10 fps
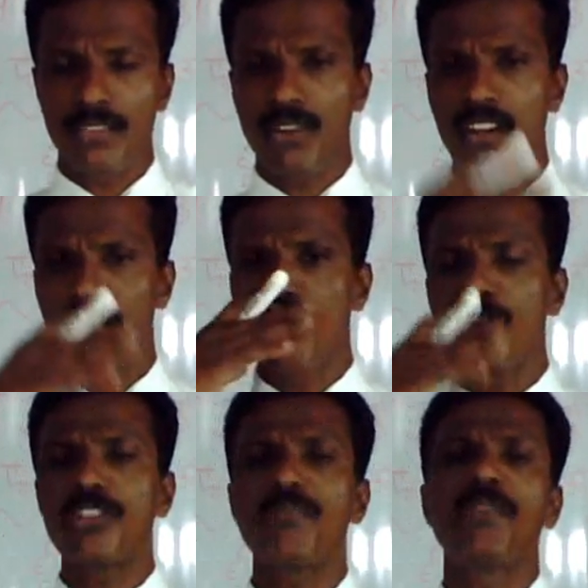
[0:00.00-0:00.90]
I'm
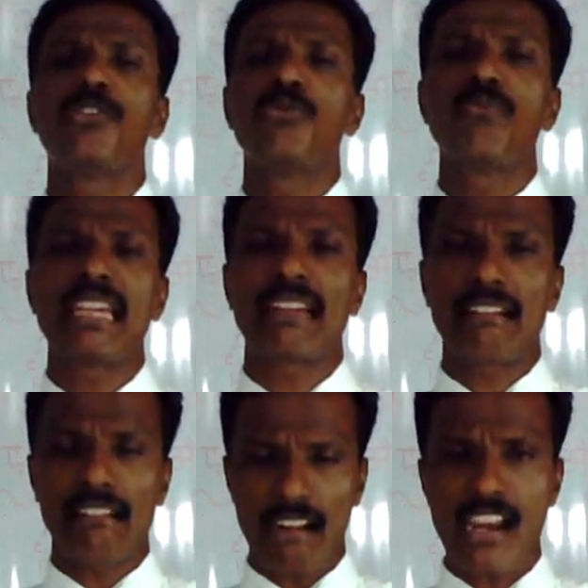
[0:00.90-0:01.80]
going to be do a
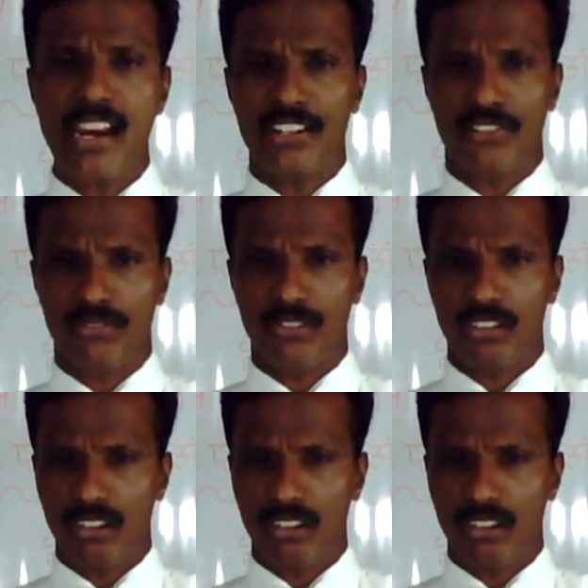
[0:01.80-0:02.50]
crash